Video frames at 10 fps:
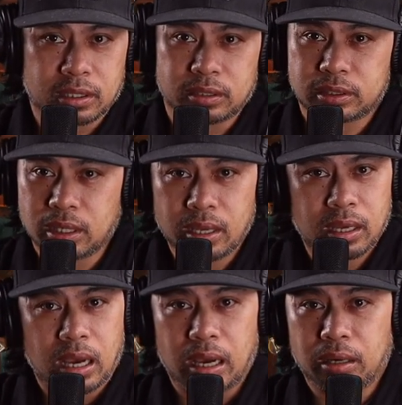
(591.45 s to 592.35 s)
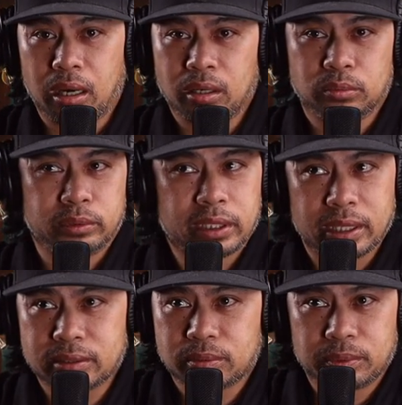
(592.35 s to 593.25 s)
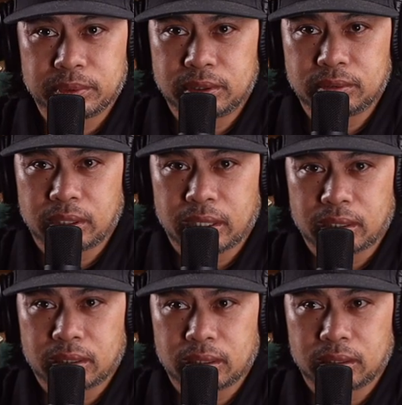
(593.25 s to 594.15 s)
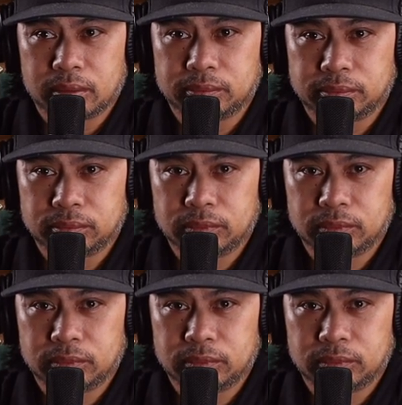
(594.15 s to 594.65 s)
Was, I, uh, on weekends, we would do like, um,